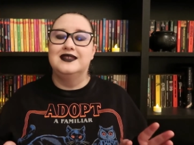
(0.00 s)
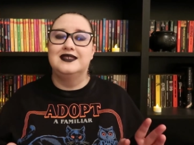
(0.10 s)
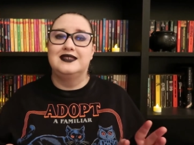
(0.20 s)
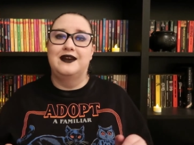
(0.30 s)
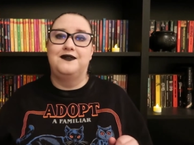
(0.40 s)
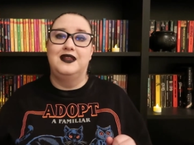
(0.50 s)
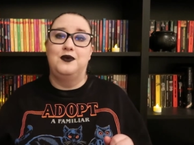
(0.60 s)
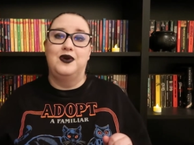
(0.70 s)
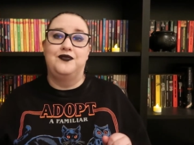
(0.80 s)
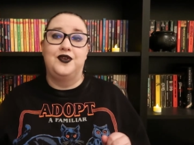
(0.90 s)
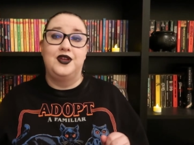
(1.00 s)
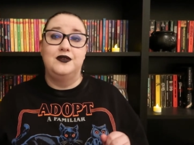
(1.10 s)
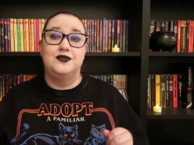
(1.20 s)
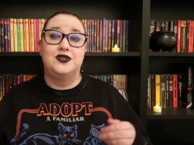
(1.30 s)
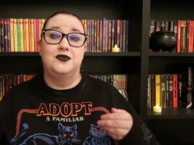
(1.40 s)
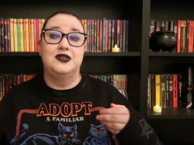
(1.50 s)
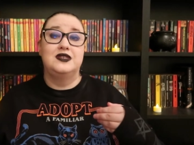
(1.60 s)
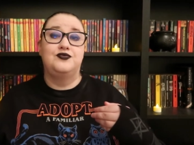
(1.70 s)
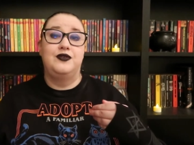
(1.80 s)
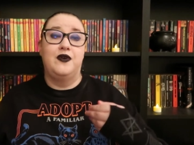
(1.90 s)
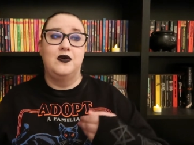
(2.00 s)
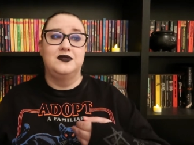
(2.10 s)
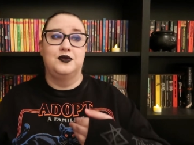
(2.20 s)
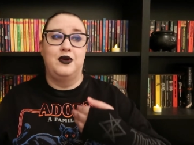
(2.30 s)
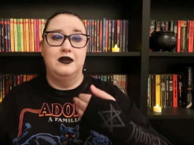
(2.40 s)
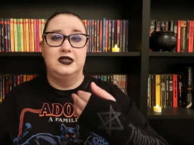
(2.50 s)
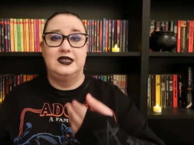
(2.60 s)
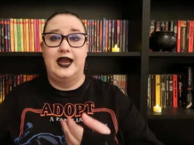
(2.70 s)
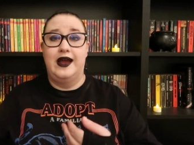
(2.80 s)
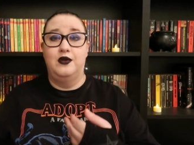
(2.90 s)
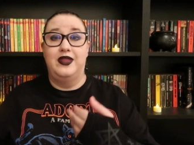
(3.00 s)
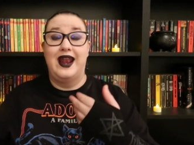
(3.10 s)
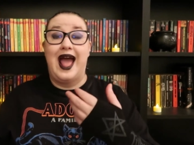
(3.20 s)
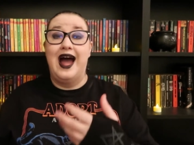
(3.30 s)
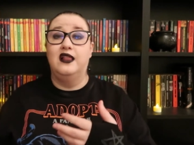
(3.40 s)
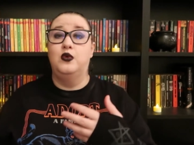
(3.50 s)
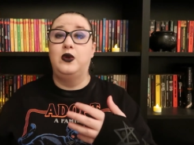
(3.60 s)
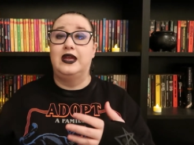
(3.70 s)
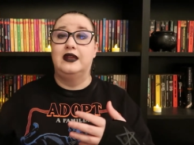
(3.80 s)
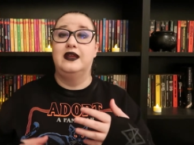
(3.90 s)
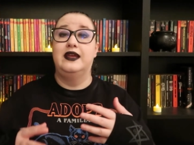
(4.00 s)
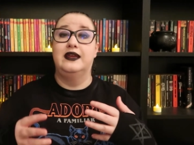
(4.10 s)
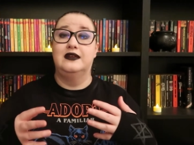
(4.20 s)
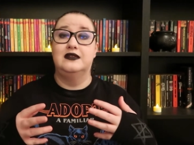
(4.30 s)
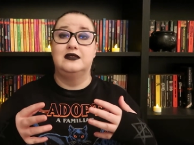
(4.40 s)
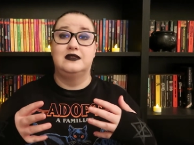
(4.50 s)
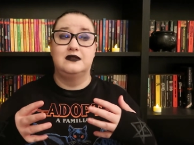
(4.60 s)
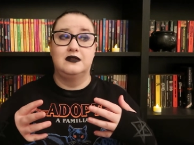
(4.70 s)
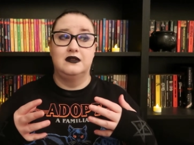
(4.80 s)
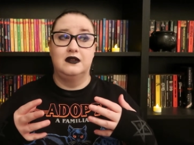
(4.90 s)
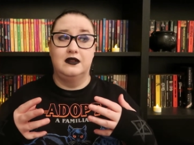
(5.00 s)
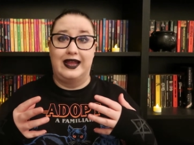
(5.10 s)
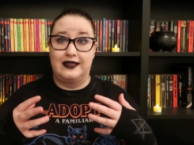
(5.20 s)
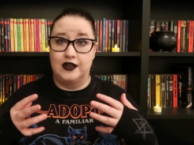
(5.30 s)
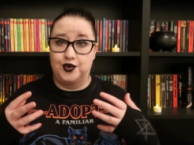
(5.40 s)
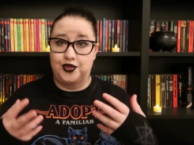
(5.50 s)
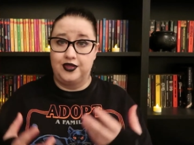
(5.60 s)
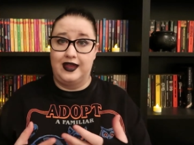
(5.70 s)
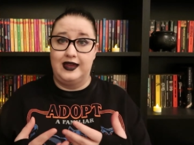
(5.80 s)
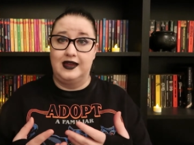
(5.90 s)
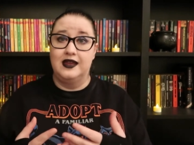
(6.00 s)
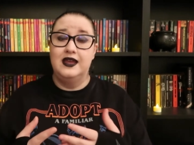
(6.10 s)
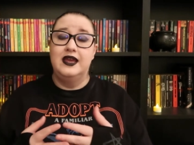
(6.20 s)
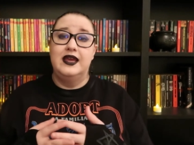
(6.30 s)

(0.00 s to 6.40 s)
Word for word: This is definitely one for you. So this revolves around a town that Halloween is like their thing.